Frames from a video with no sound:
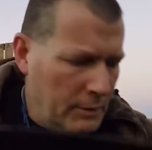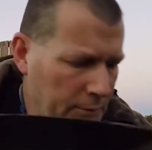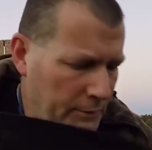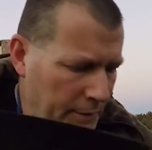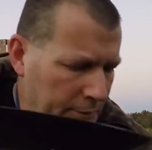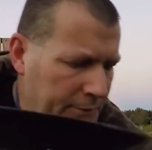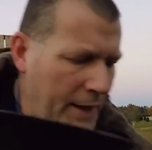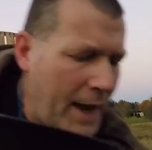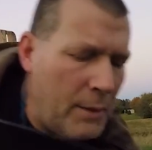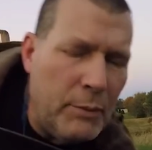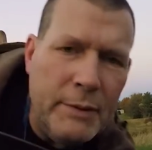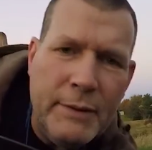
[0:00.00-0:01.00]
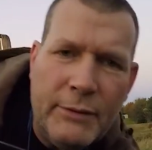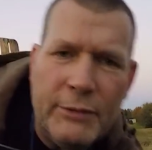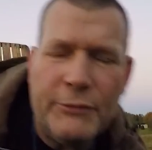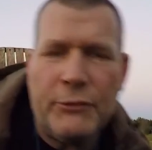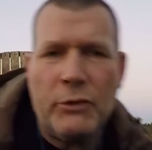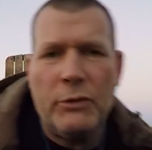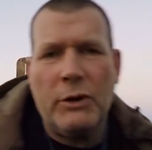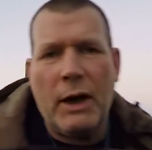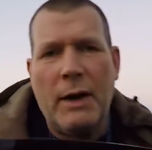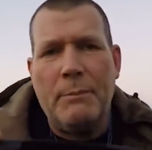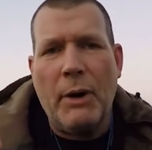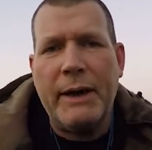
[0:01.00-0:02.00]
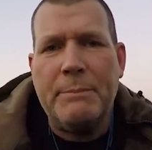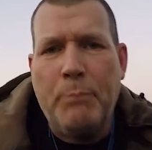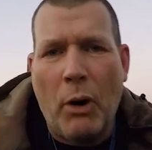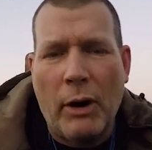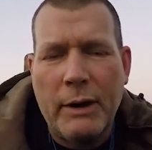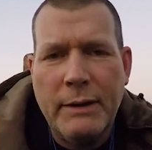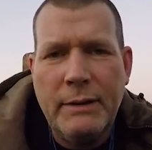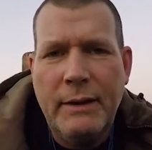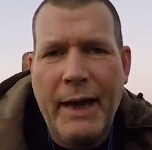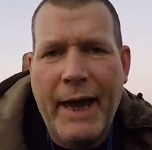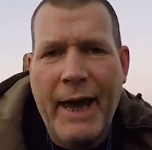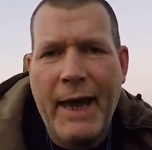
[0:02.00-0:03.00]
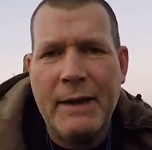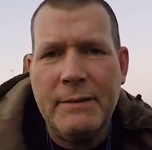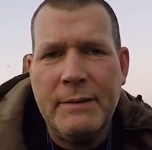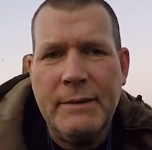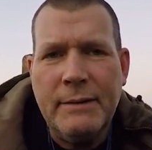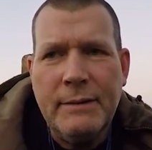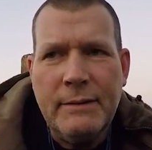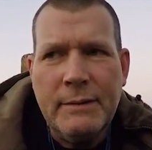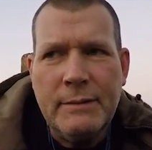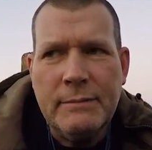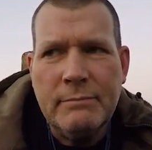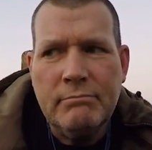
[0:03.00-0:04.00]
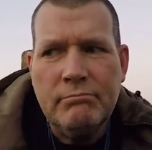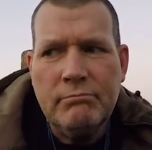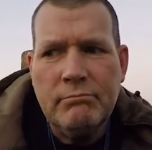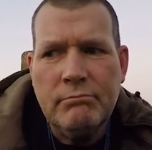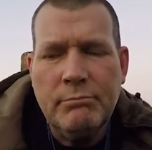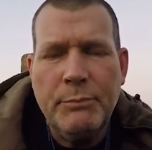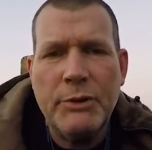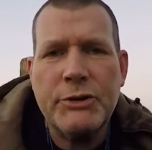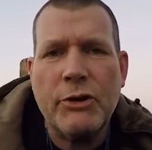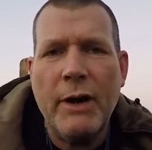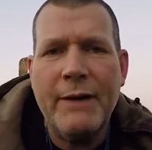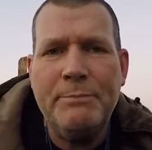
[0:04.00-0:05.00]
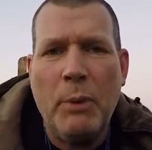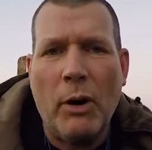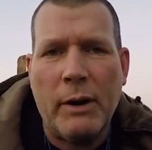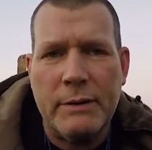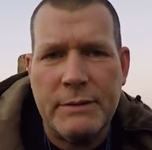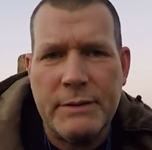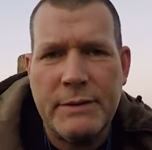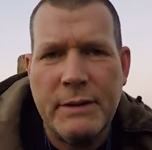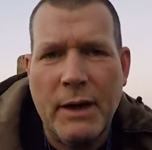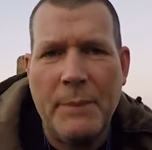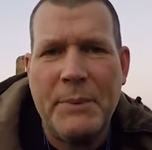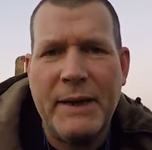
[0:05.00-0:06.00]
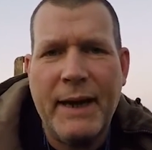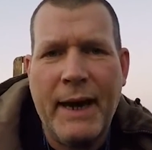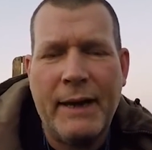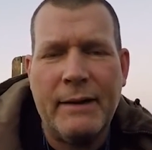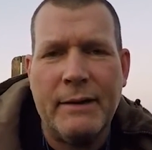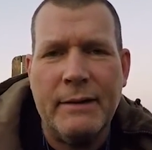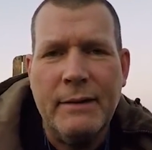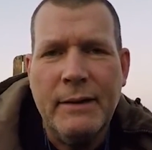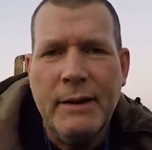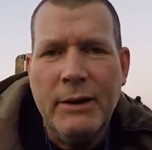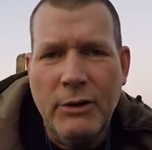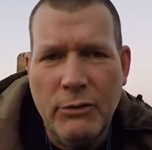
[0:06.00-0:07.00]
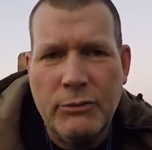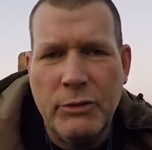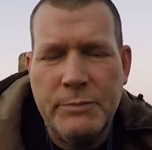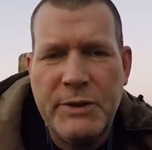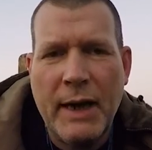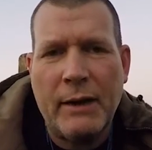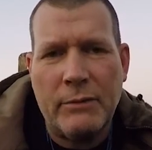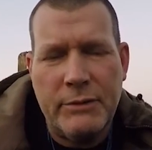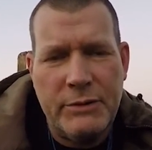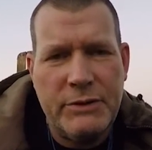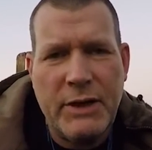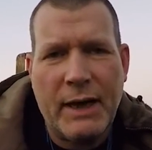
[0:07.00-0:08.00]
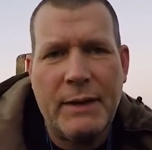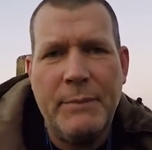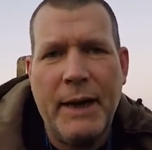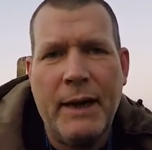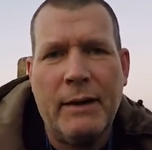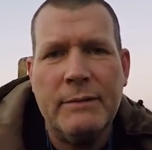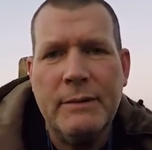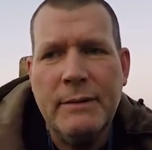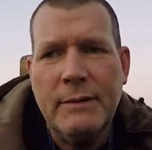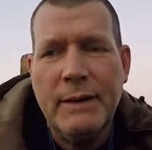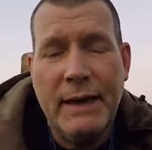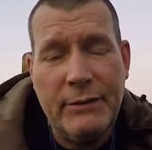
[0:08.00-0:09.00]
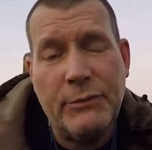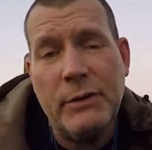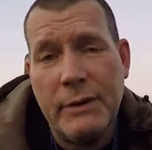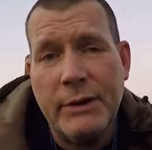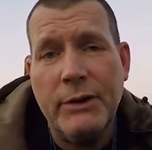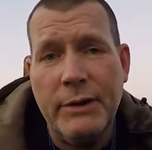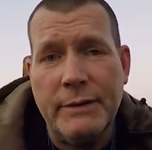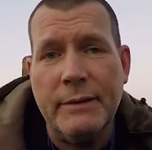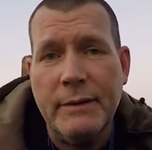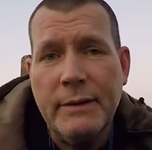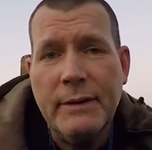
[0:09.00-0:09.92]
so there's that one. This is for Mike Barton at Bushcraft Barton's up in Canada. YouTube channel. You should check him out. He's really good.